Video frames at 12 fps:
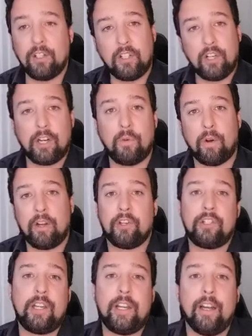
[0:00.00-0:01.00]
a look at what you're
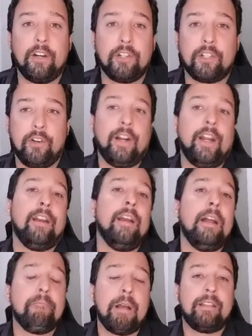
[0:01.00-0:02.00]
seeing on your screen
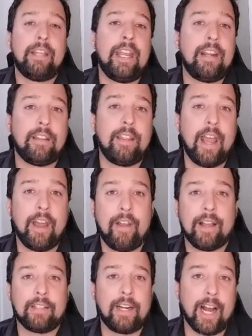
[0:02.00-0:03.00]
and take that
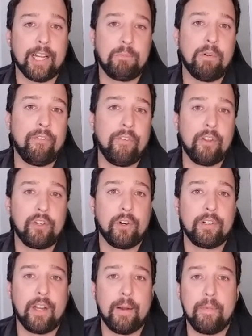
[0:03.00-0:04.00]
as gospel for the
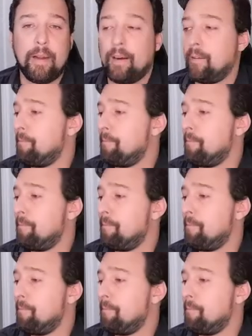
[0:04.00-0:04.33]
short time being.